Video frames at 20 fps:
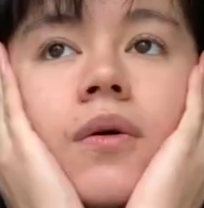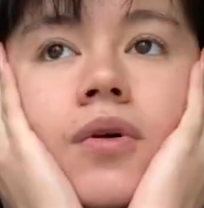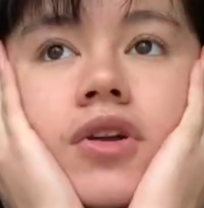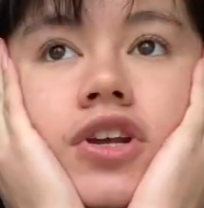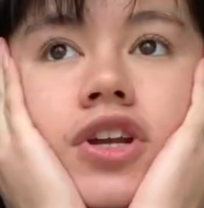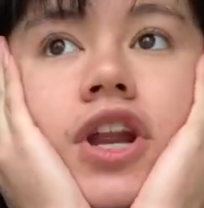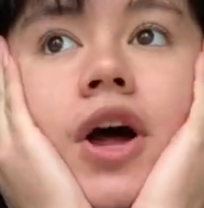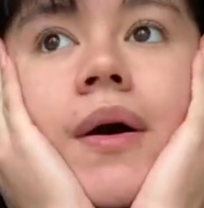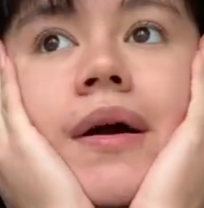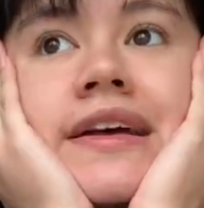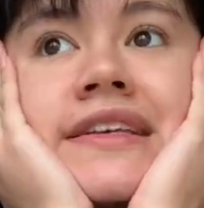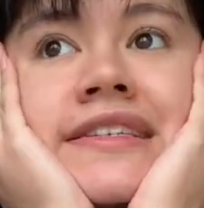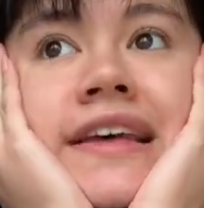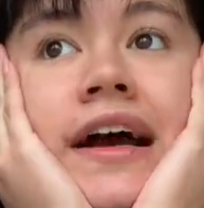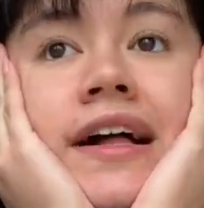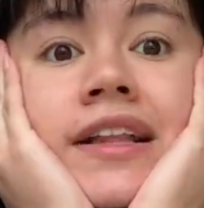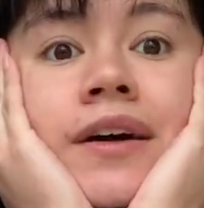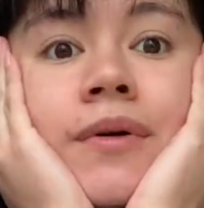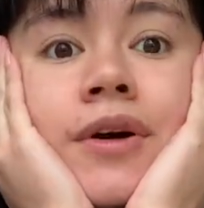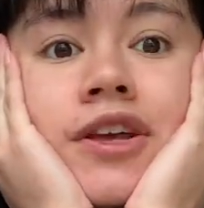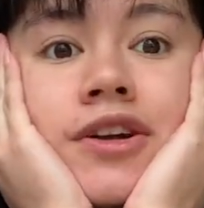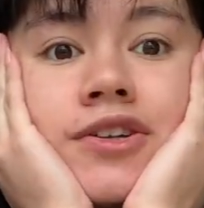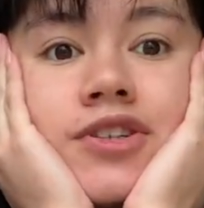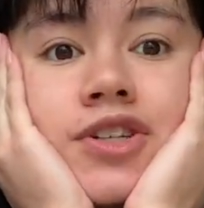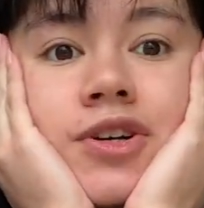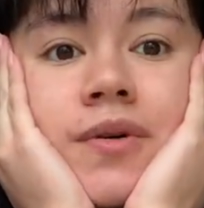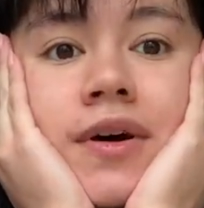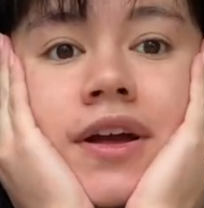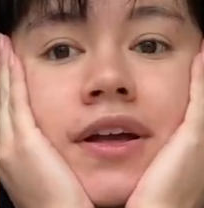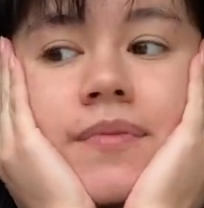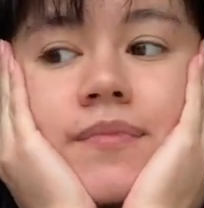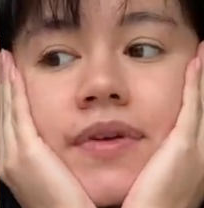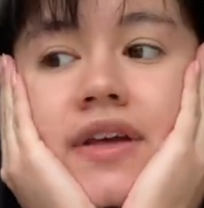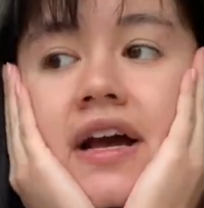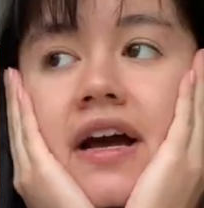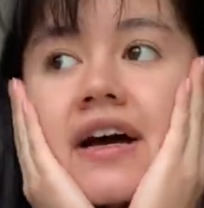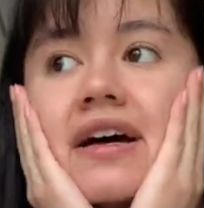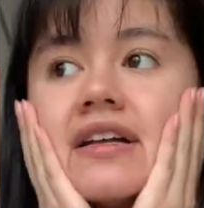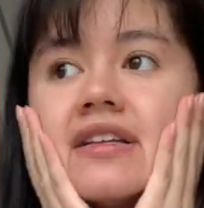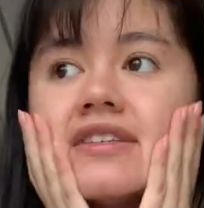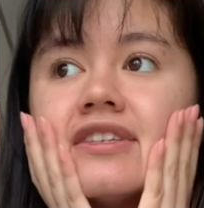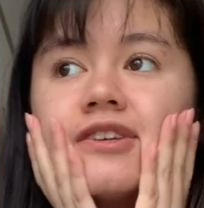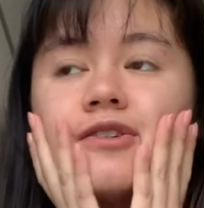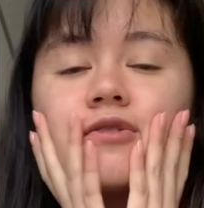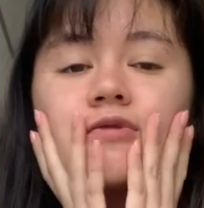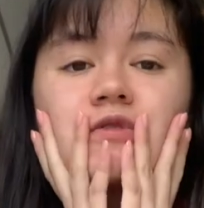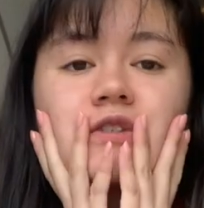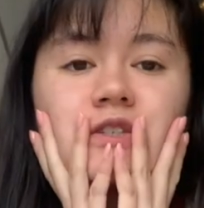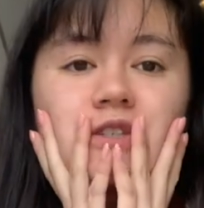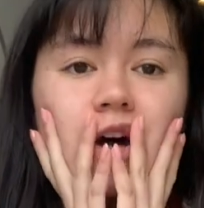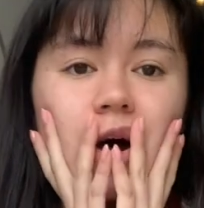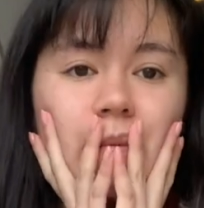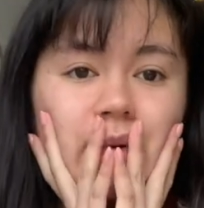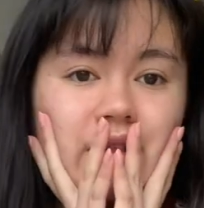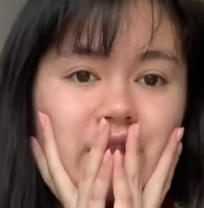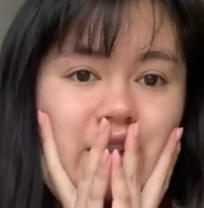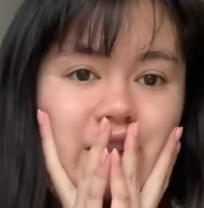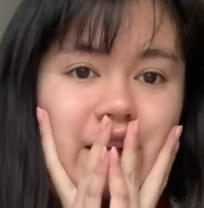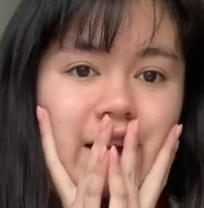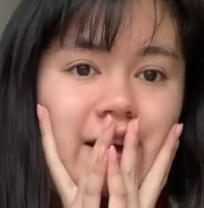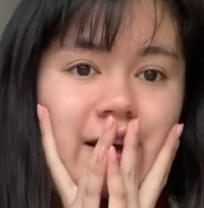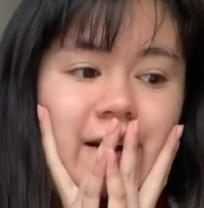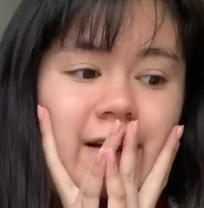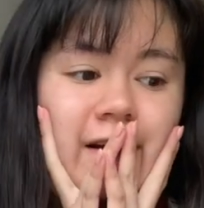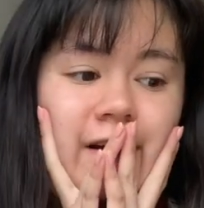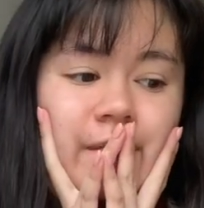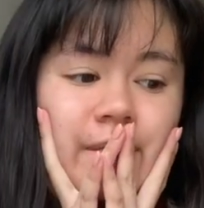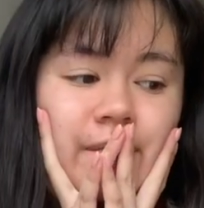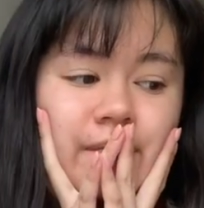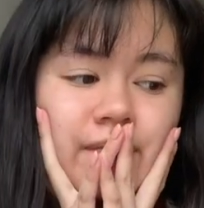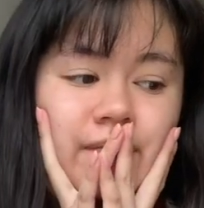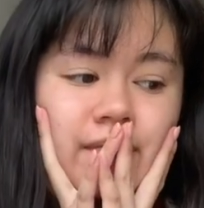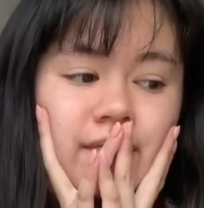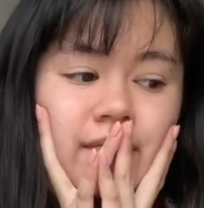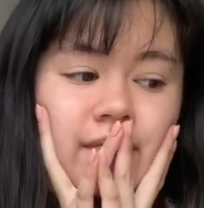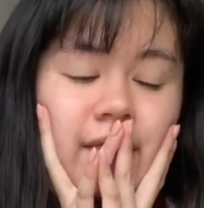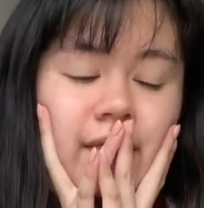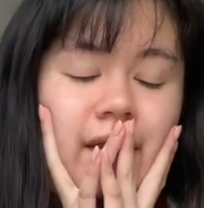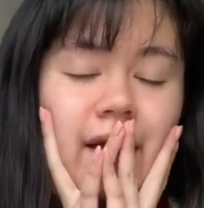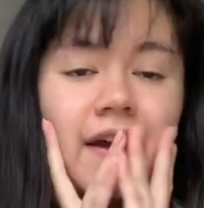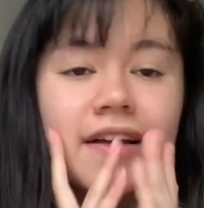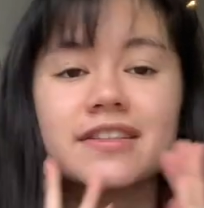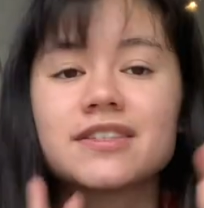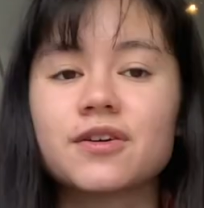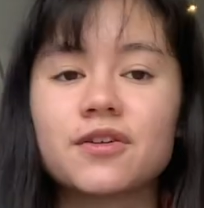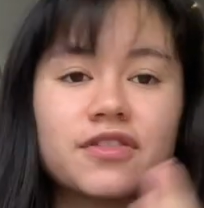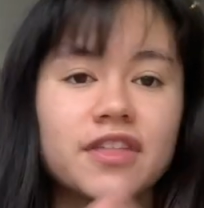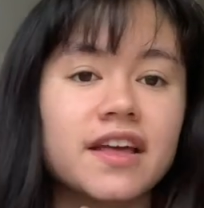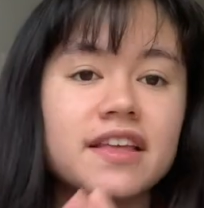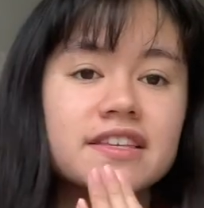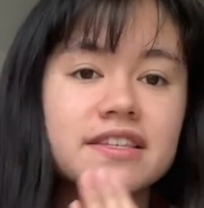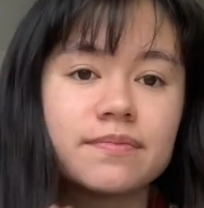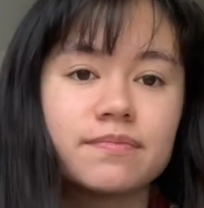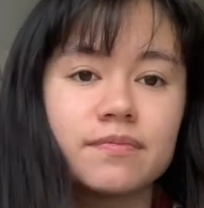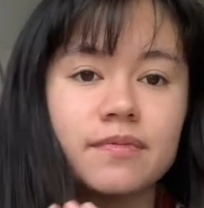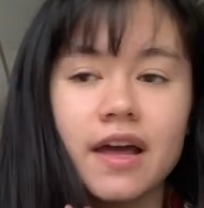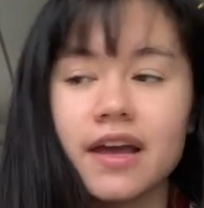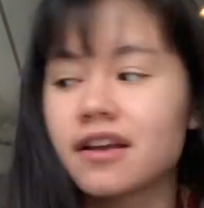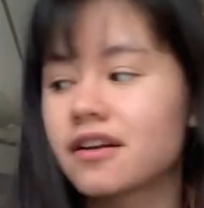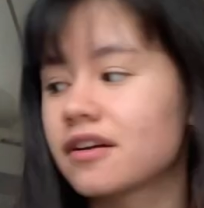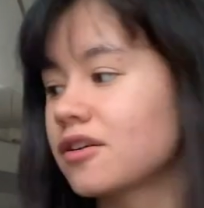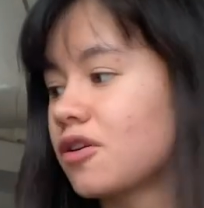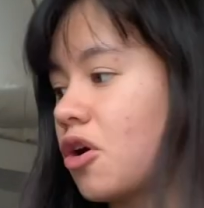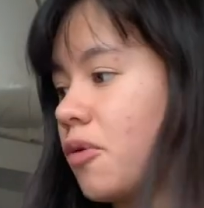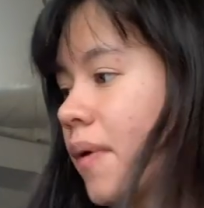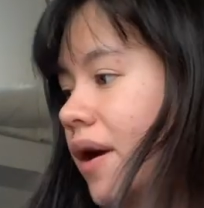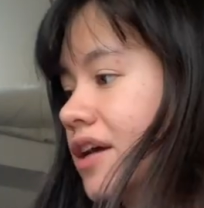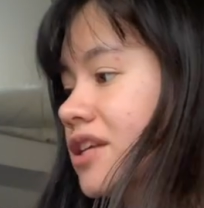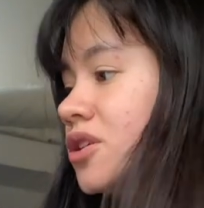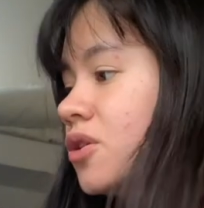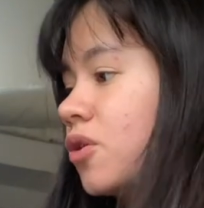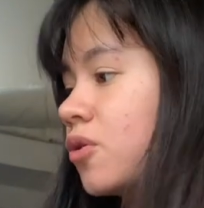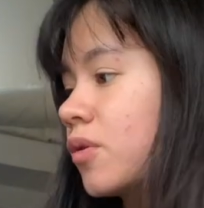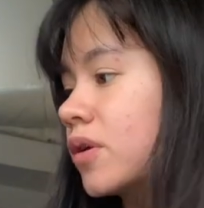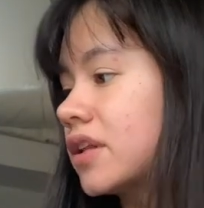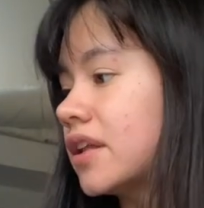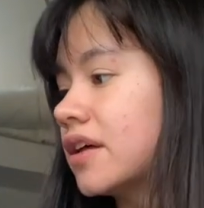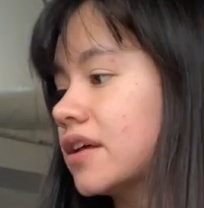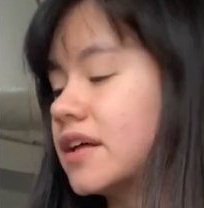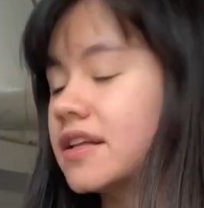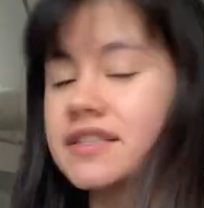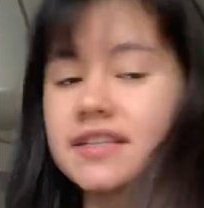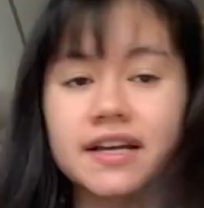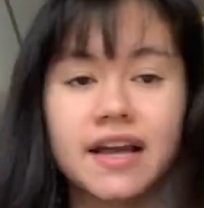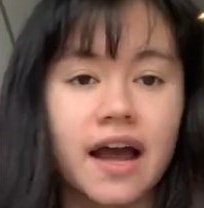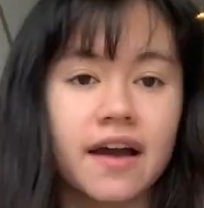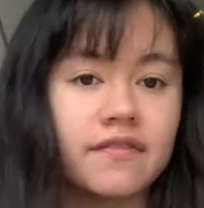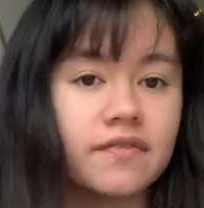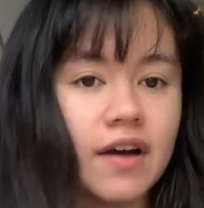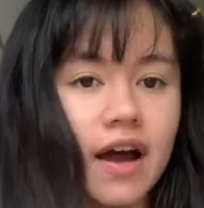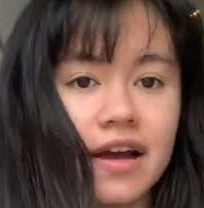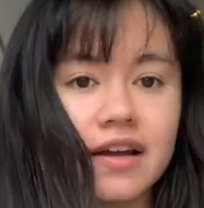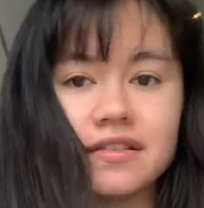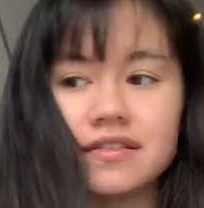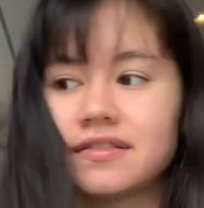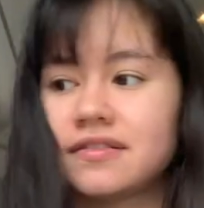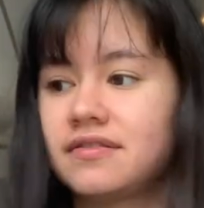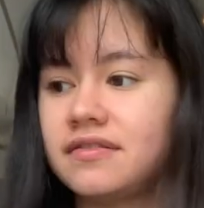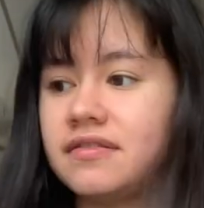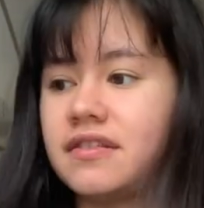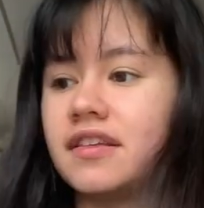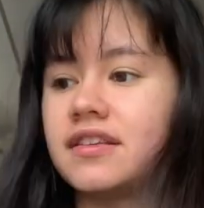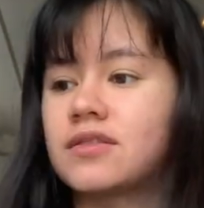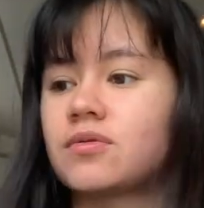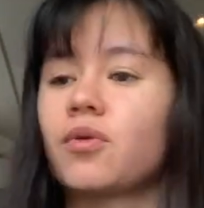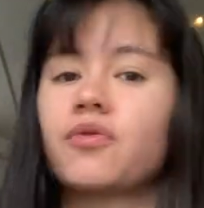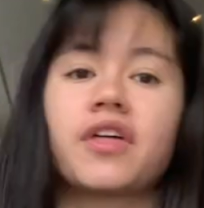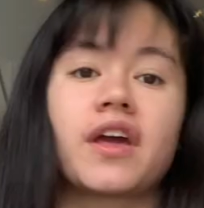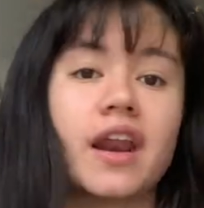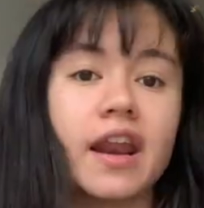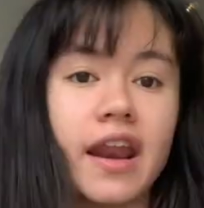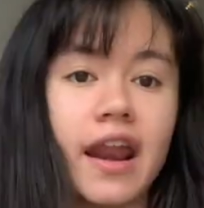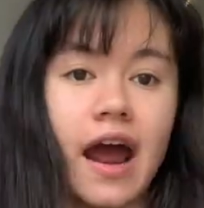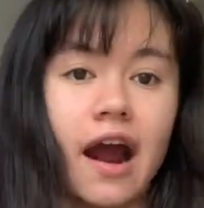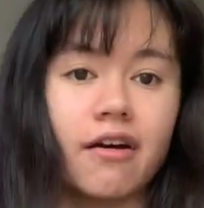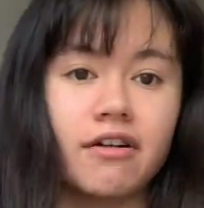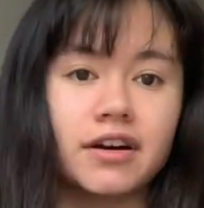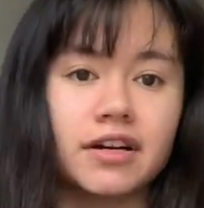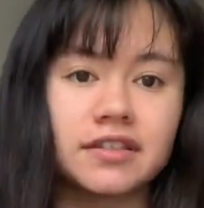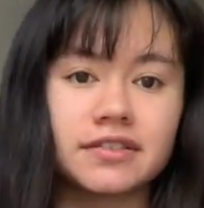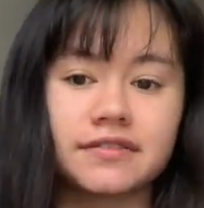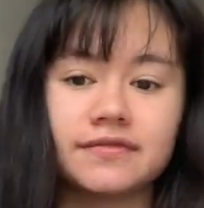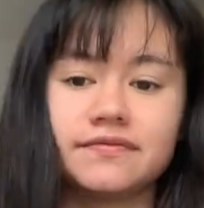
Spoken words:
when you know exactly what you're doing because you don't stop and think. And so things like go by so quickly. It's like I did this whole thing in an hour.